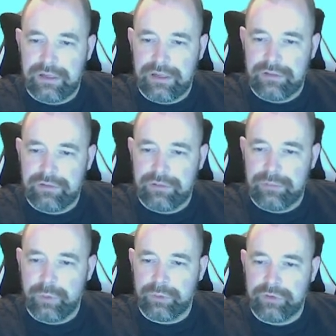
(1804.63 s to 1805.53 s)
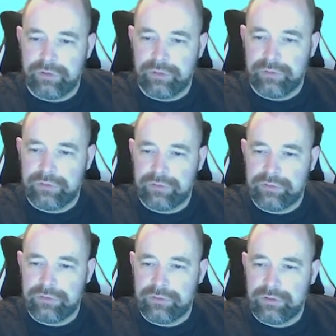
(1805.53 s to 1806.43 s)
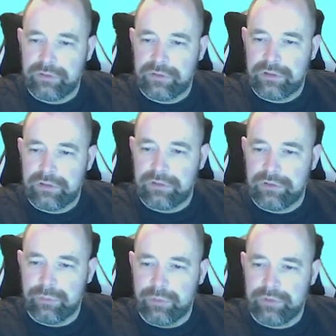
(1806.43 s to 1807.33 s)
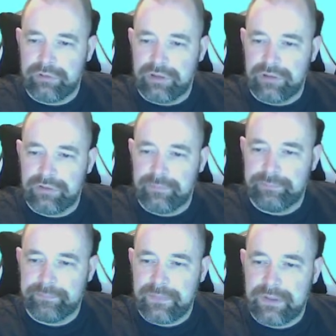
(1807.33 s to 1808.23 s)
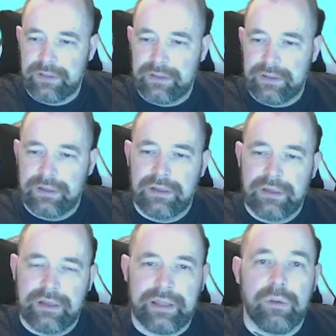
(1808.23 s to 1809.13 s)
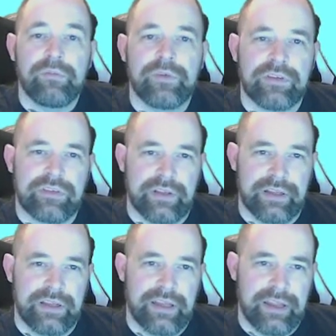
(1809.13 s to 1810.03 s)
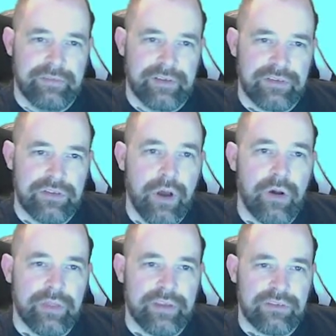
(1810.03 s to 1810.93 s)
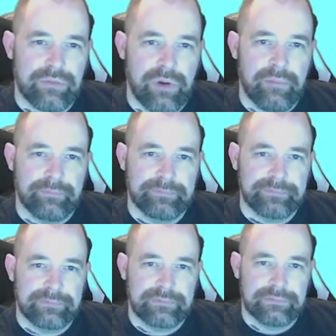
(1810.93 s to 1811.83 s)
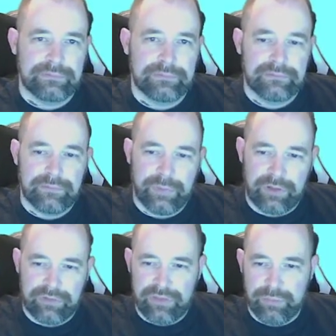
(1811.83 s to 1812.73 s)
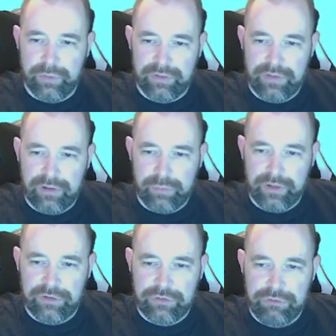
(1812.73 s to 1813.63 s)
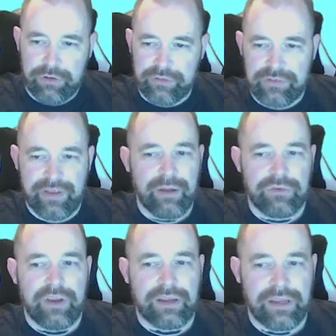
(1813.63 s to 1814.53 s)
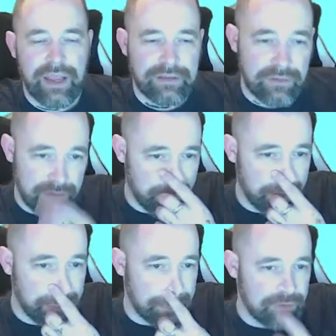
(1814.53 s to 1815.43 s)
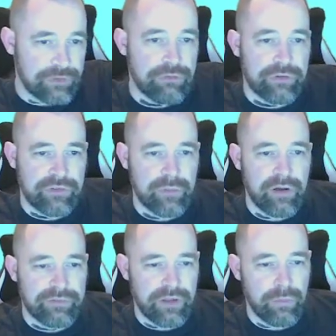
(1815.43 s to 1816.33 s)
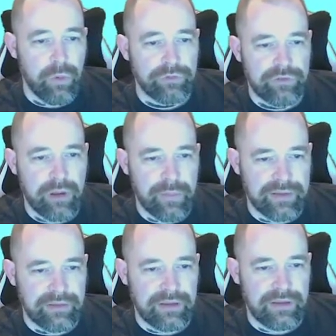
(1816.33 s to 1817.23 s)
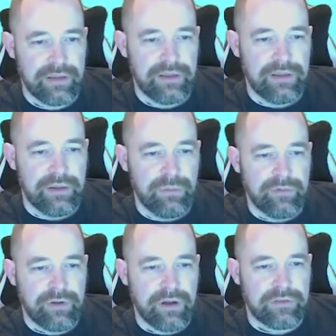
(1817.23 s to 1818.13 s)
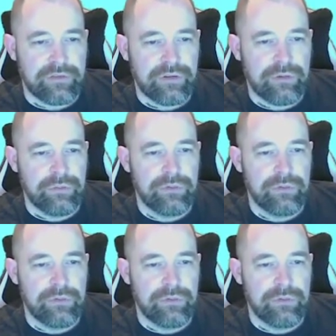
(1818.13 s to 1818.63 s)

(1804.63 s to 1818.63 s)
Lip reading: 2 more 2's, 2 more 3's. And now obviously, if it's not this one, because we can just cross this out and check again. So we're going to just cross them off. So 1s don't matter. We've got a 2.